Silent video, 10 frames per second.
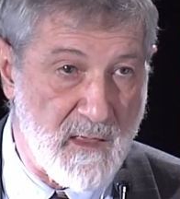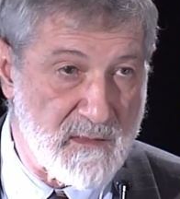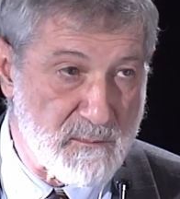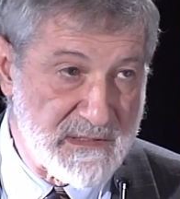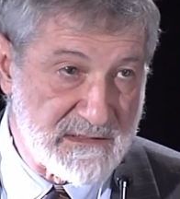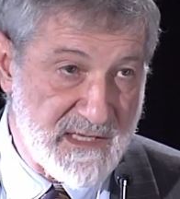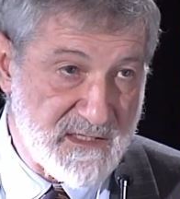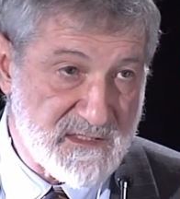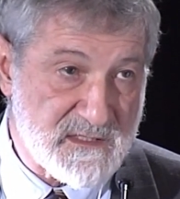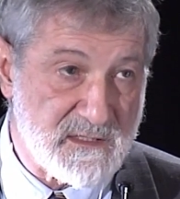The
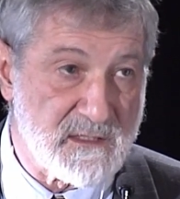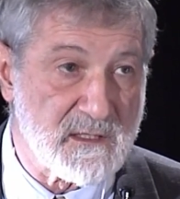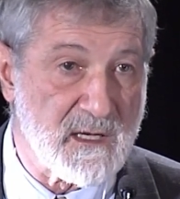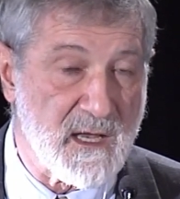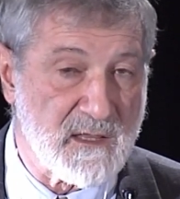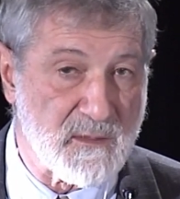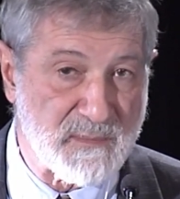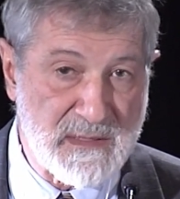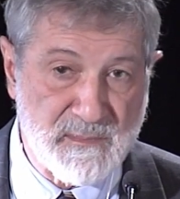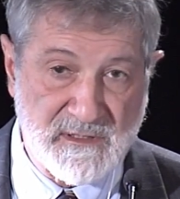buildings, the
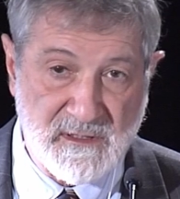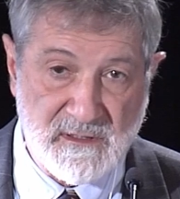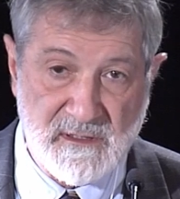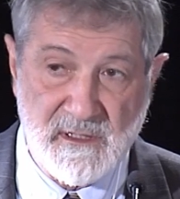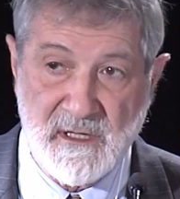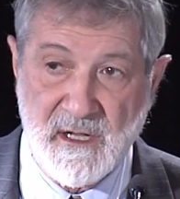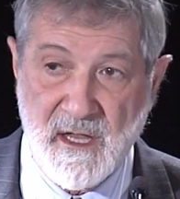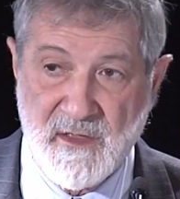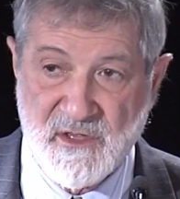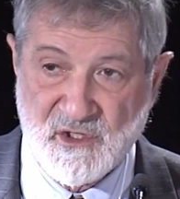people,
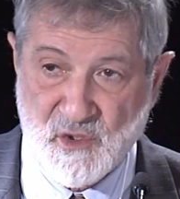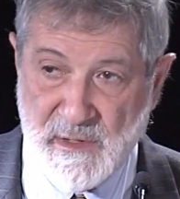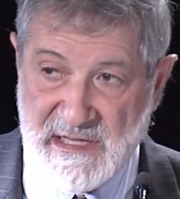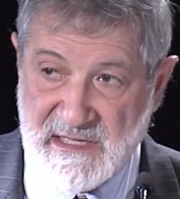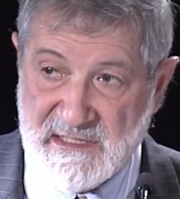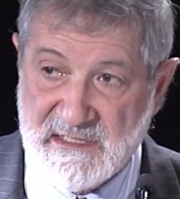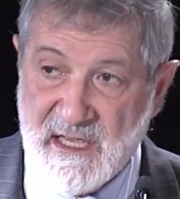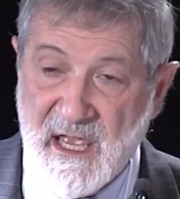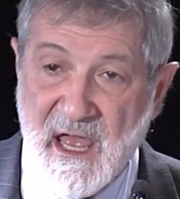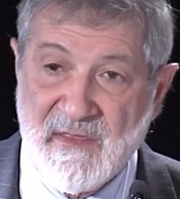the trees,
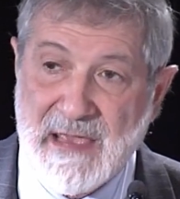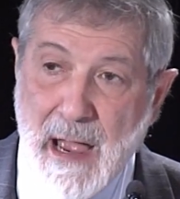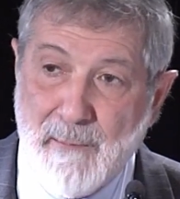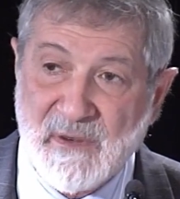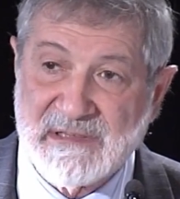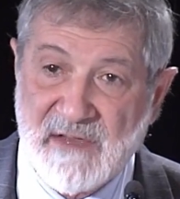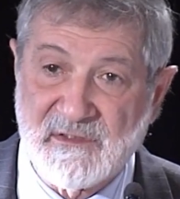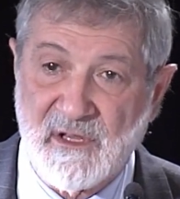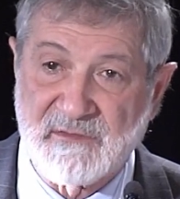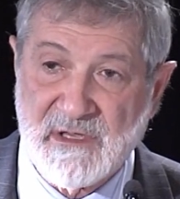the upper
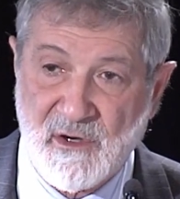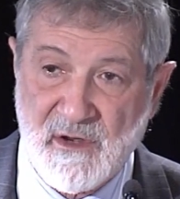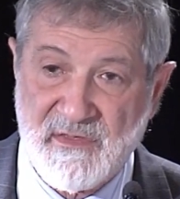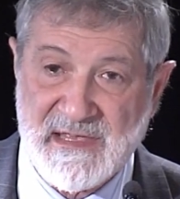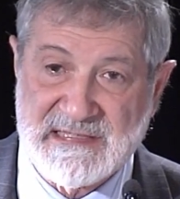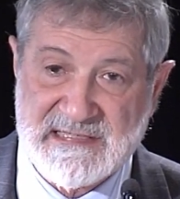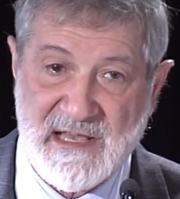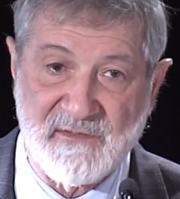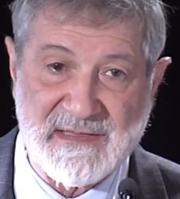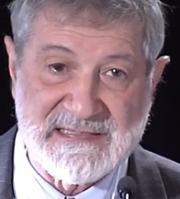level of the earth
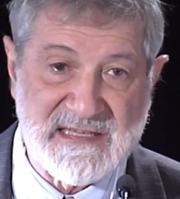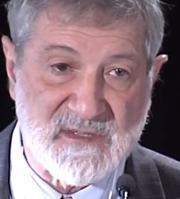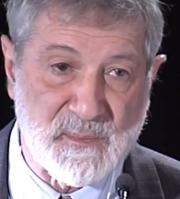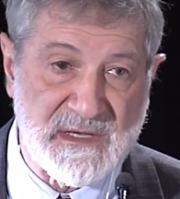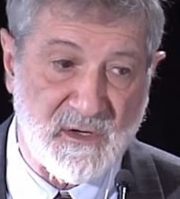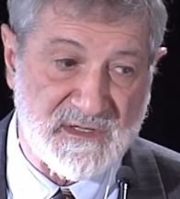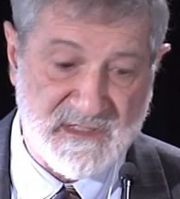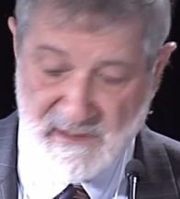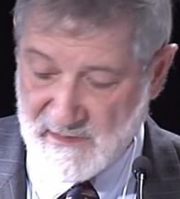itself disappears